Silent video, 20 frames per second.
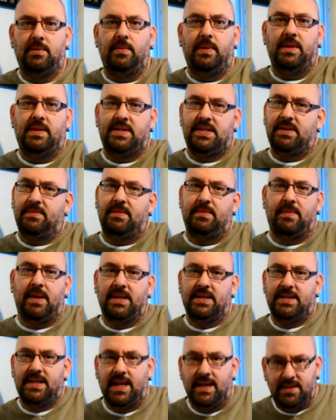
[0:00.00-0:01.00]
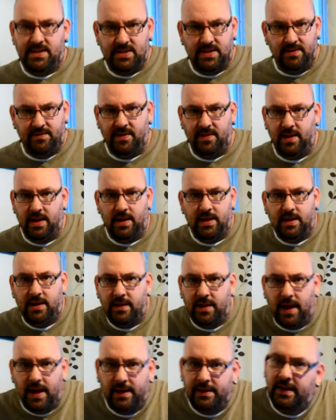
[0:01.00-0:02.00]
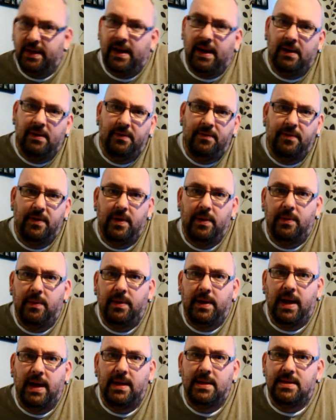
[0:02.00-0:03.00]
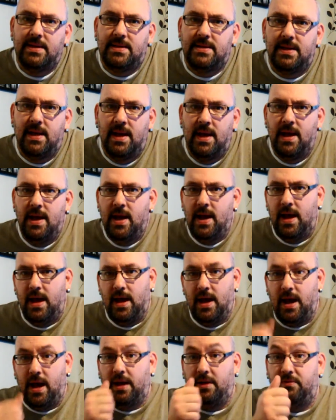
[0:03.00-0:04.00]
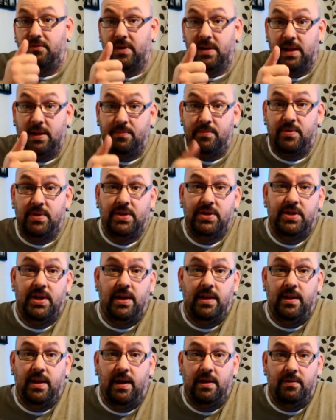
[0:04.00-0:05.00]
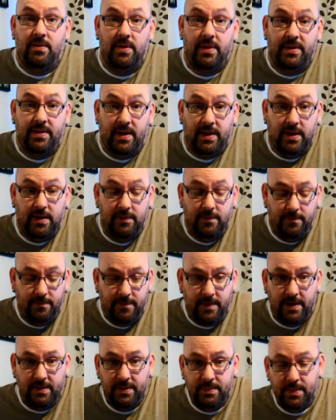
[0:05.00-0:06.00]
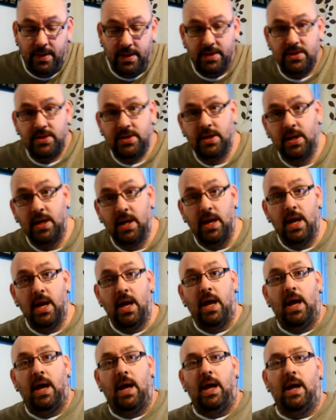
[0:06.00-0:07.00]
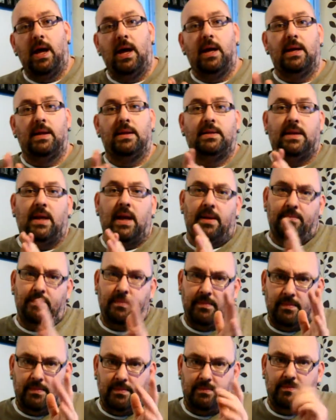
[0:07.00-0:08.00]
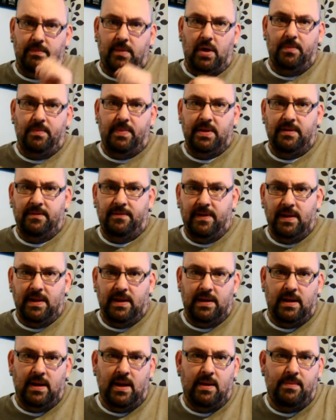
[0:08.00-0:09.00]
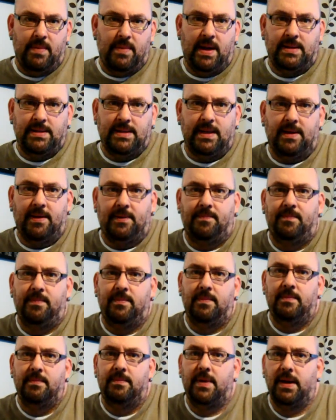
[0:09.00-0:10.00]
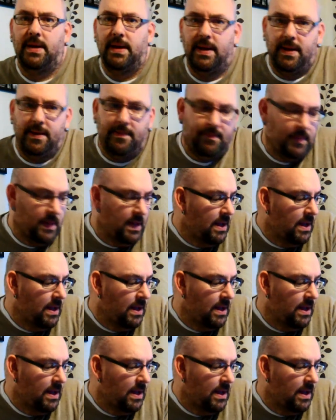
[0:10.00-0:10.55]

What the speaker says: with some of my settings and stuff like that, ironing out a few kinks. I really appreciate that, Roy. Thank you very much, and I'm hoping you're feeling a lot better. But yeah,